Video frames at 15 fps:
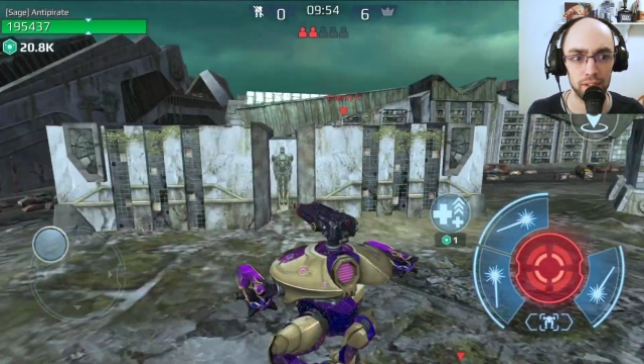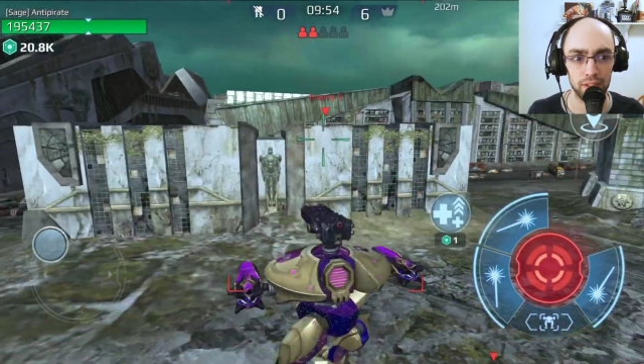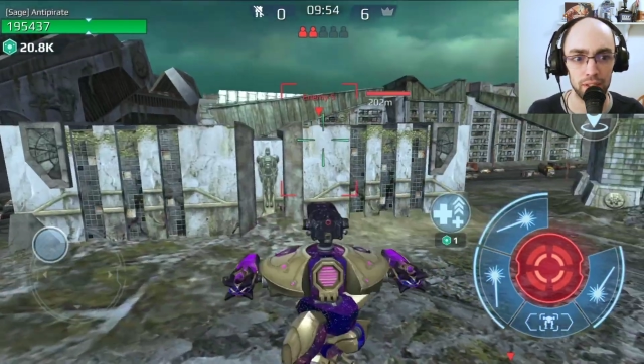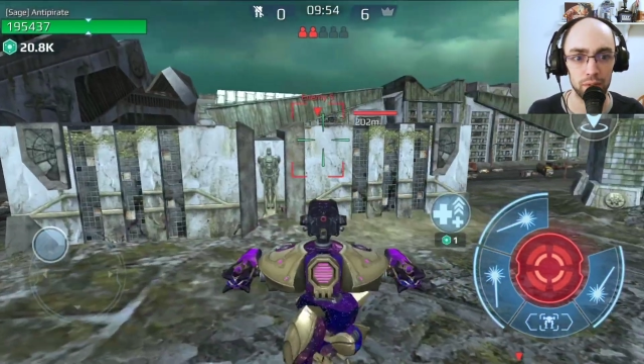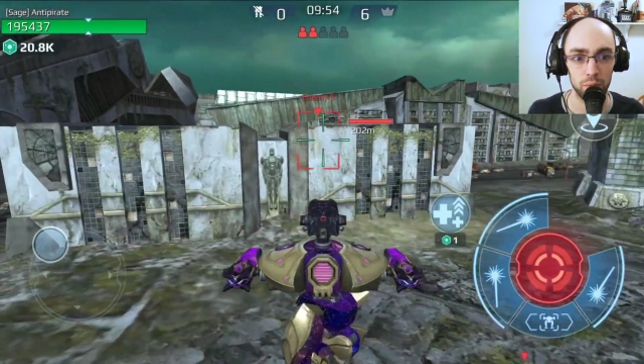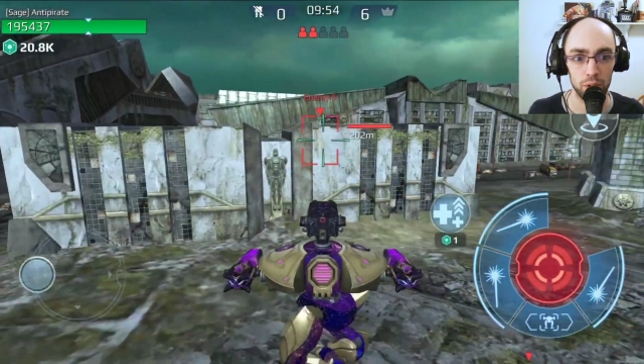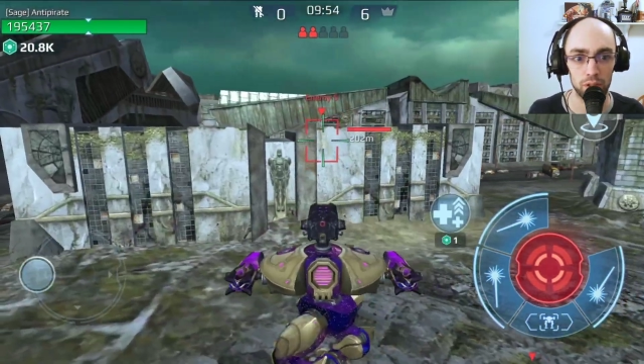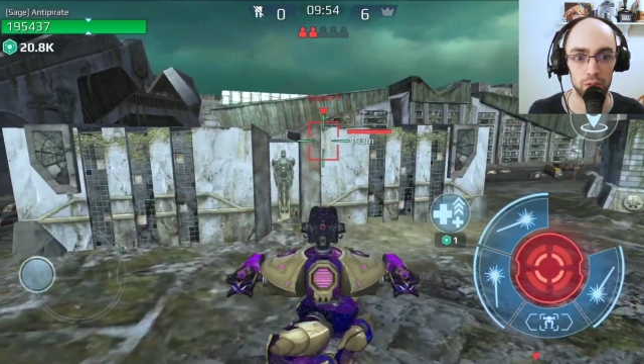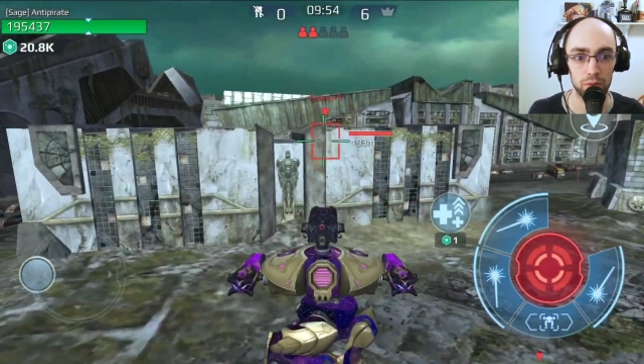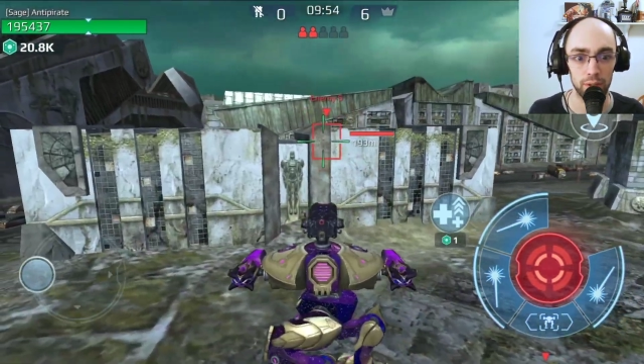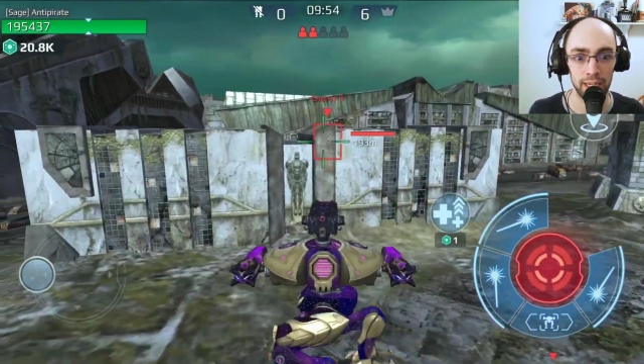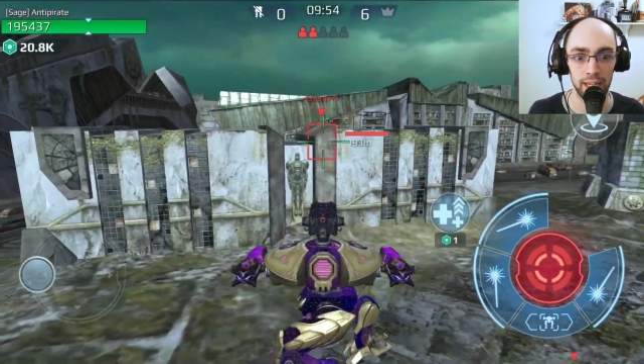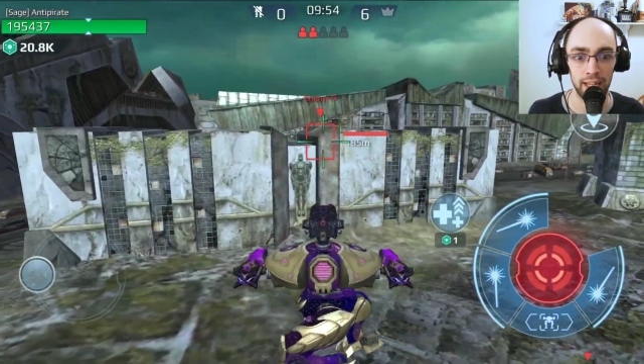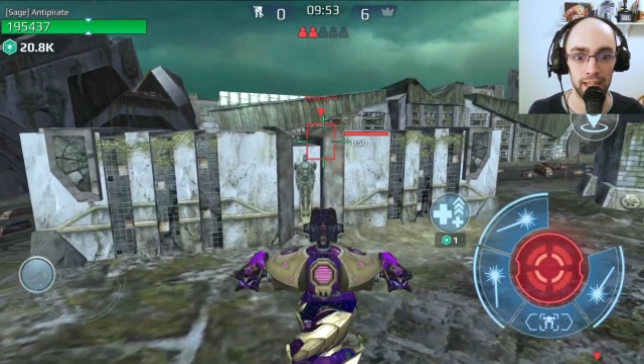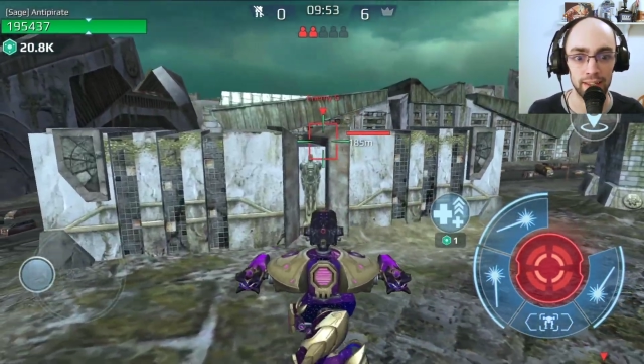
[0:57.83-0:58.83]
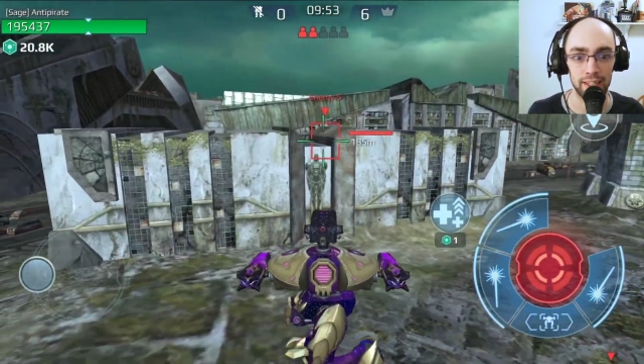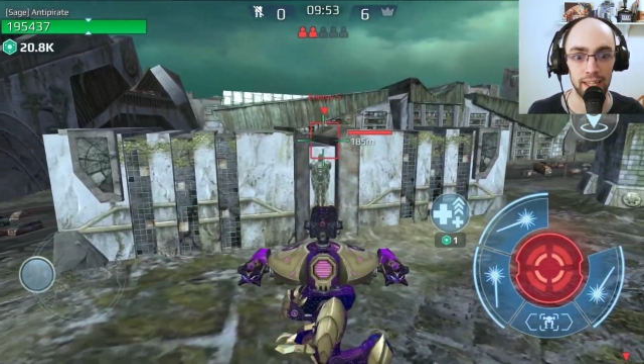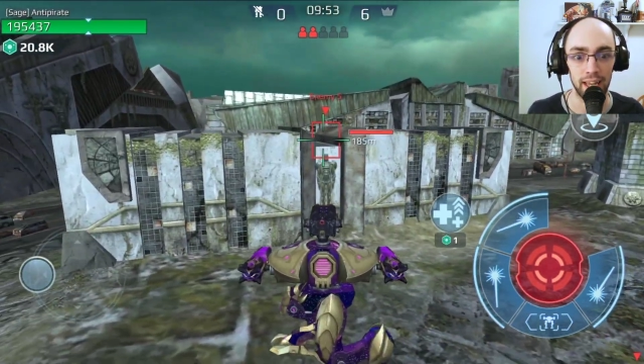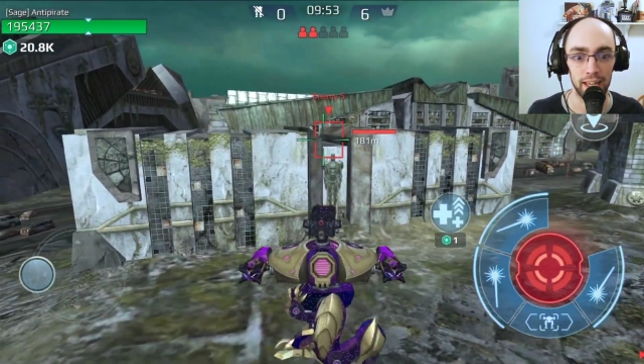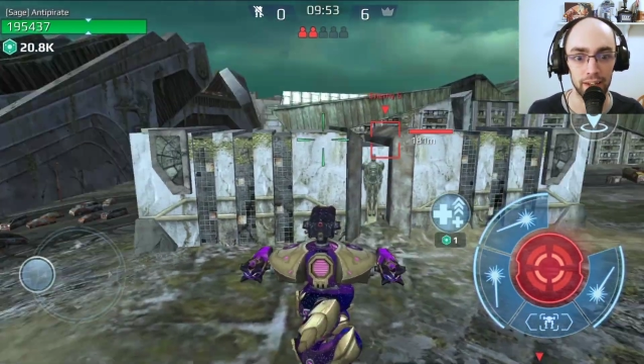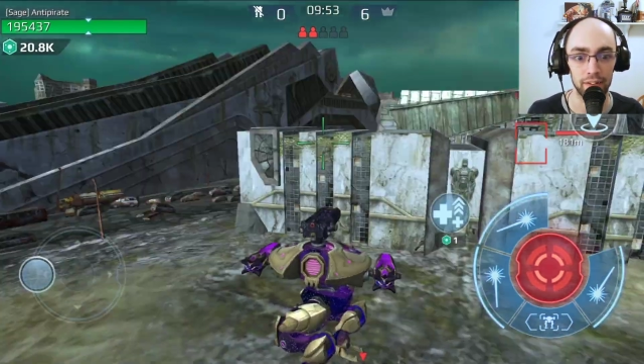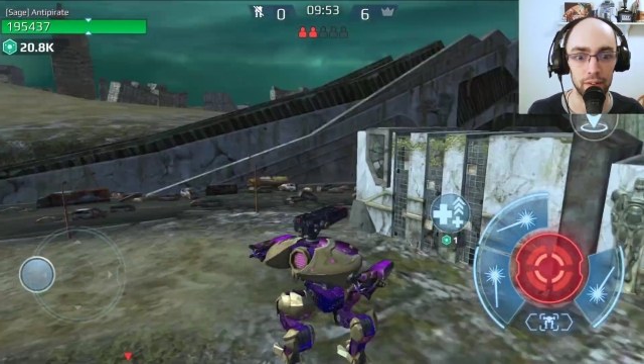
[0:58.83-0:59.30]
it didn't work great at the
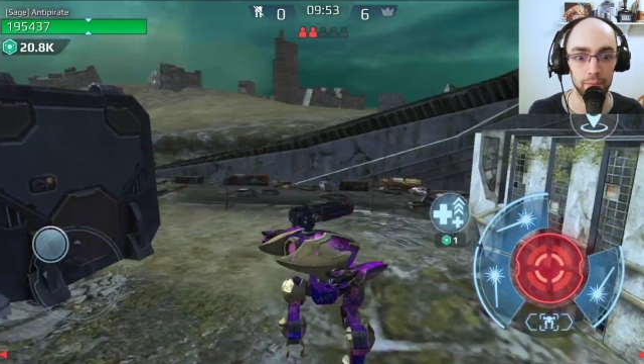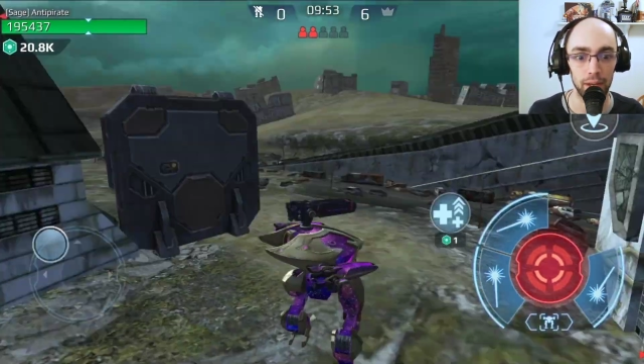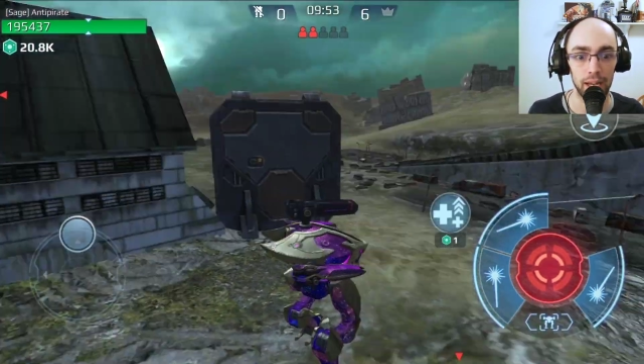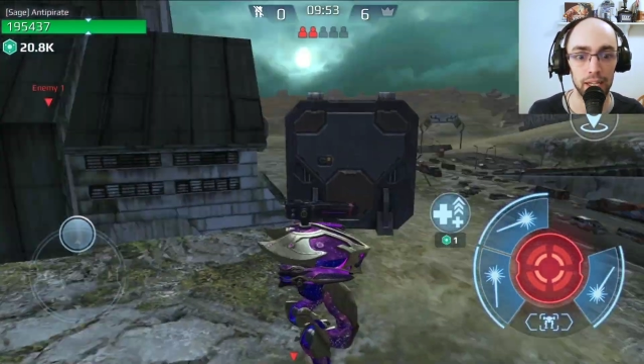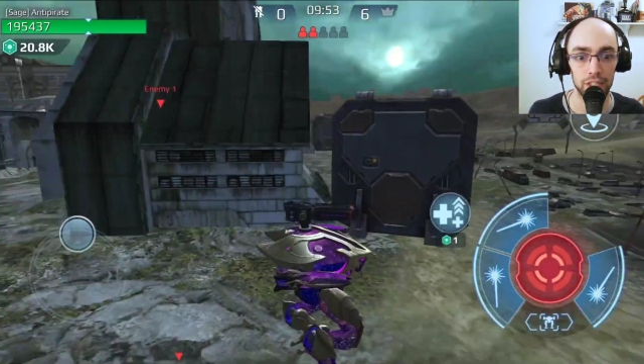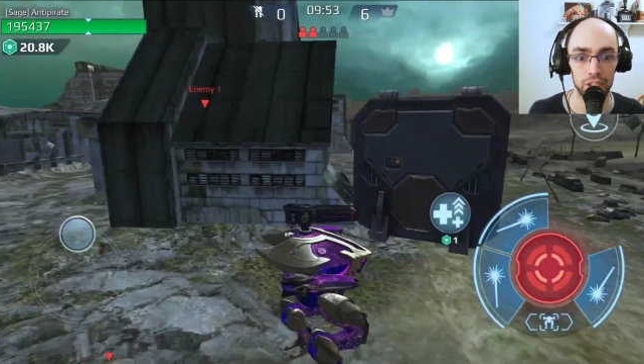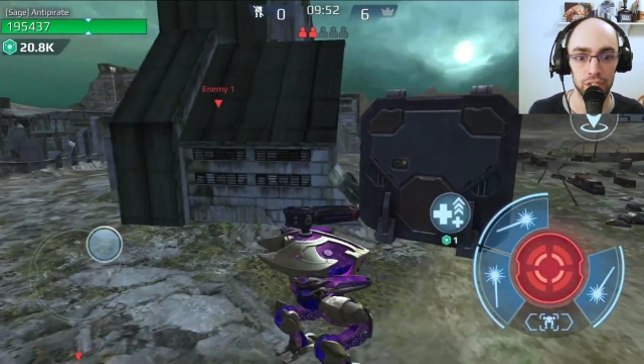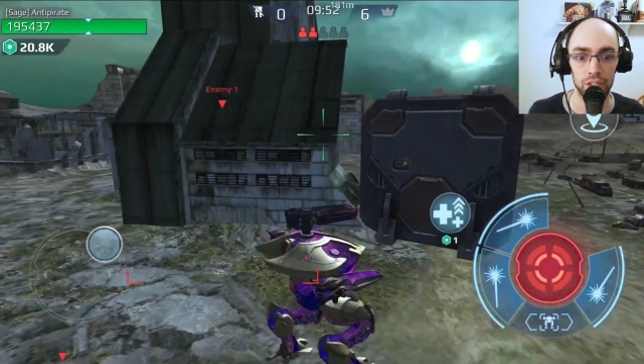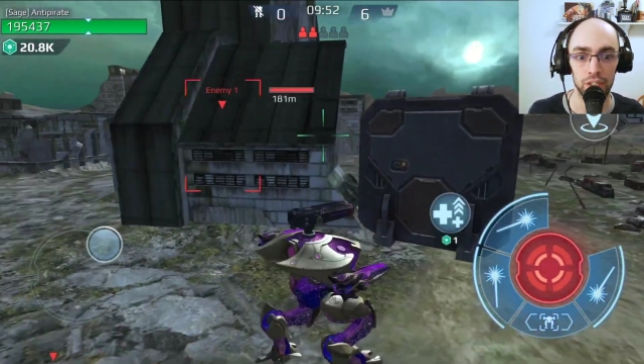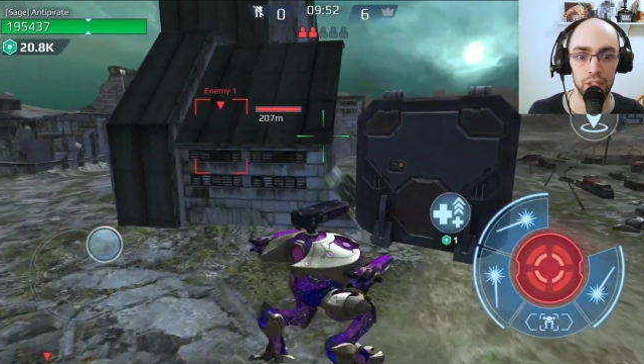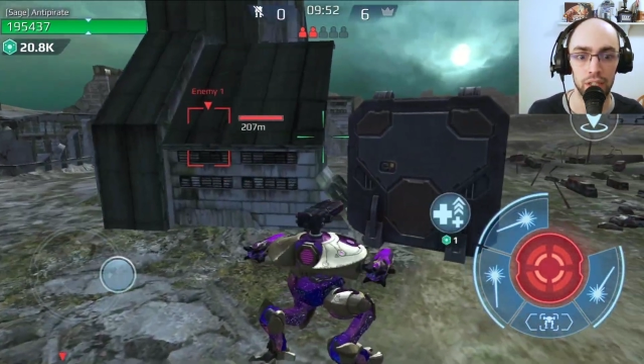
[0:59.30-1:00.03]
end of the match.